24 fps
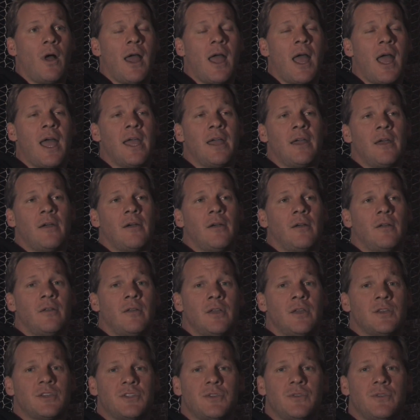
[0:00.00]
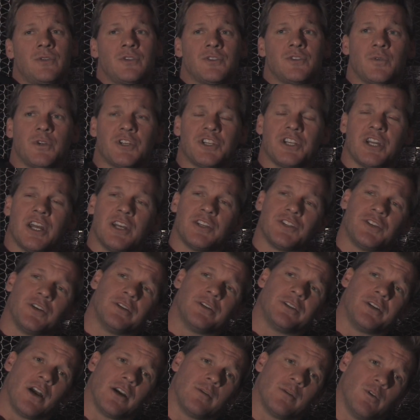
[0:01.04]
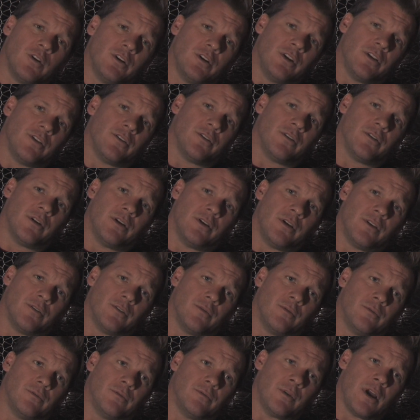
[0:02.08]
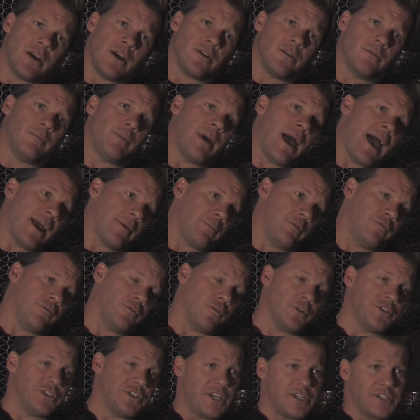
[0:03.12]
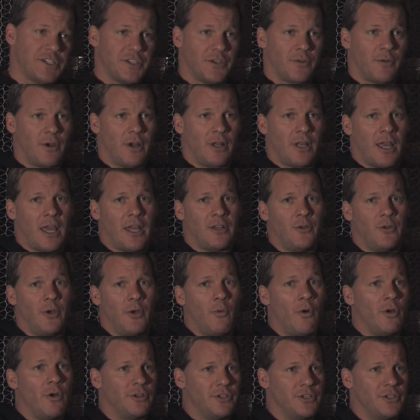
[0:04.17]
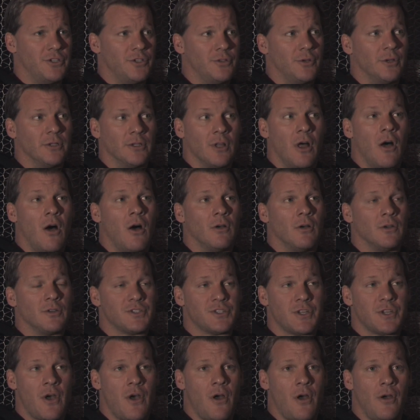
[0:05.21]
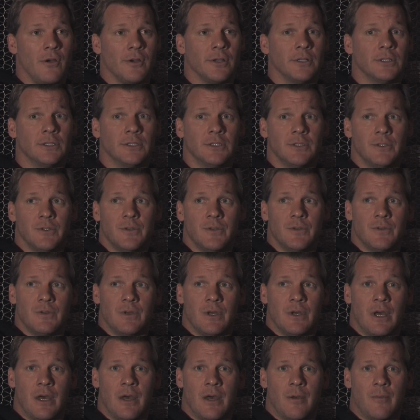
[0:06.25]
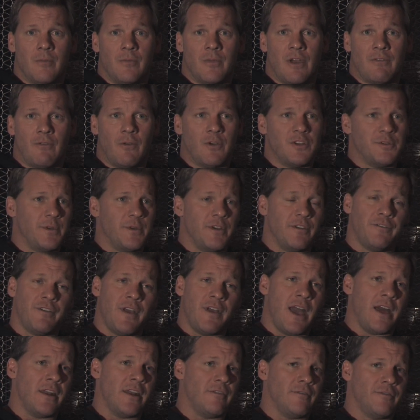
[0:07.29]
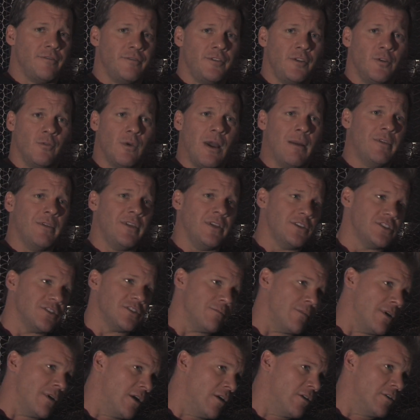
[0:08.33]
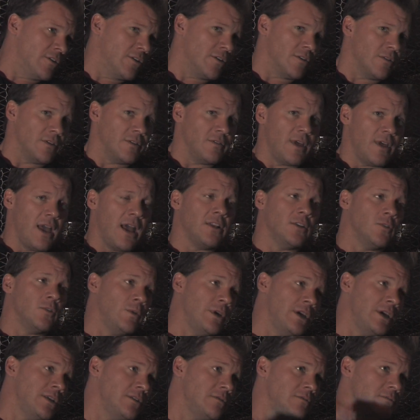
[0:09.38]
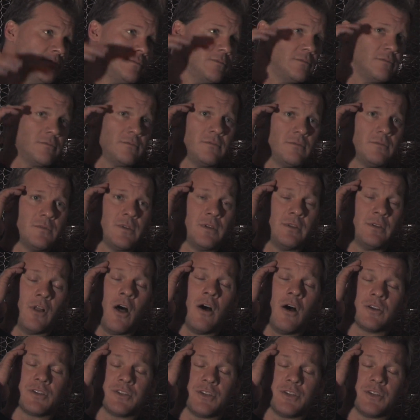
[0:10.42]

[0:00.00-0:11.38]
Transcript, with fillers: I, I, as soon as Rich and I started talking about another another record back before Chasing the Grail, I knew I wanted to do a long song. Um, I've always been a fan of you know Rhyme of the Ancient Mariner and the Helloween long